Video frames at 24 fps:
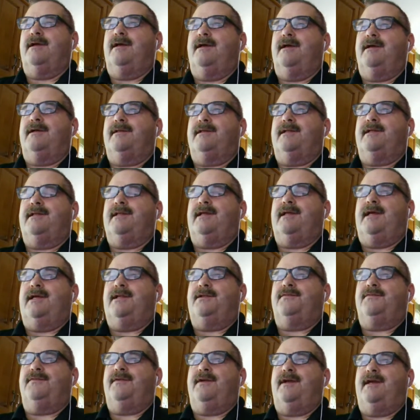did
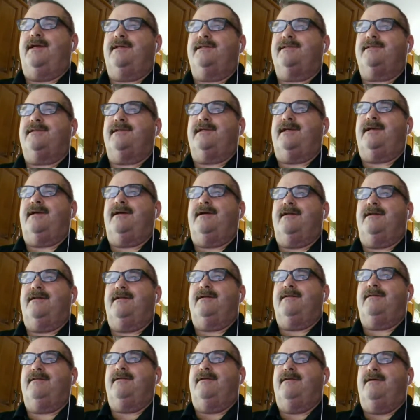the HVAC on
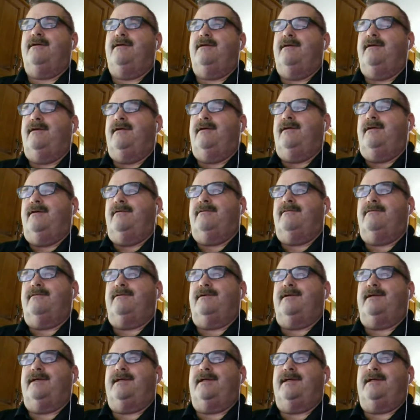it.
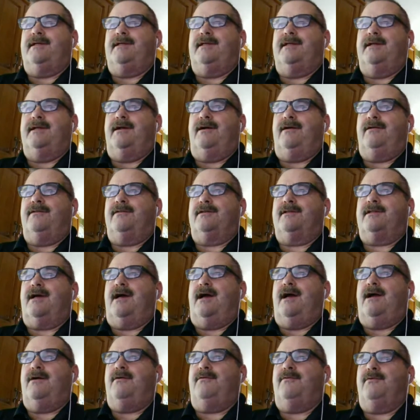We did all the
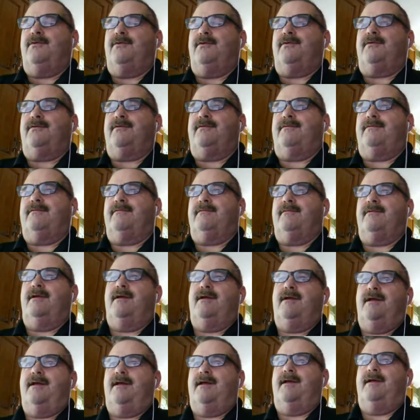tile work.
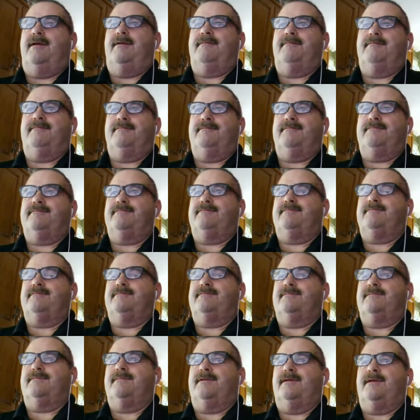Um,
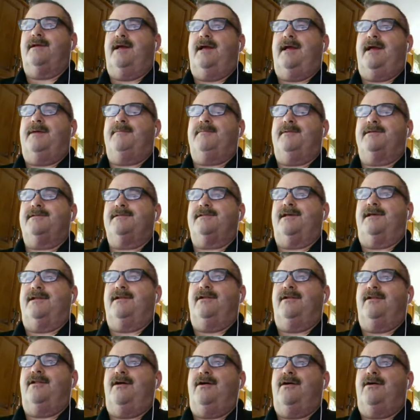I had my
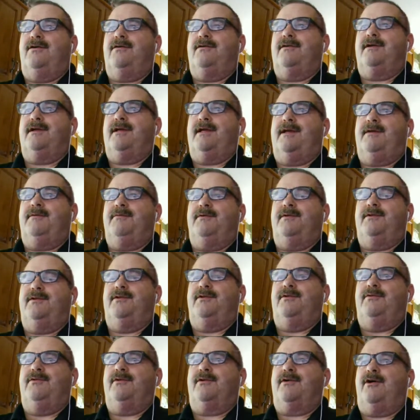son-in-law. He would
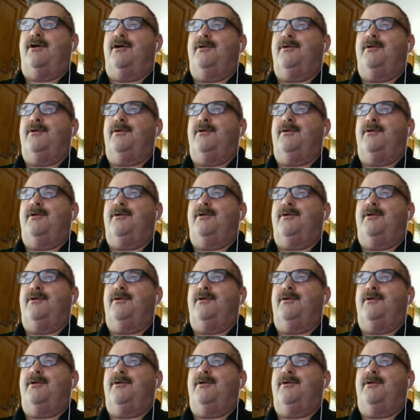do the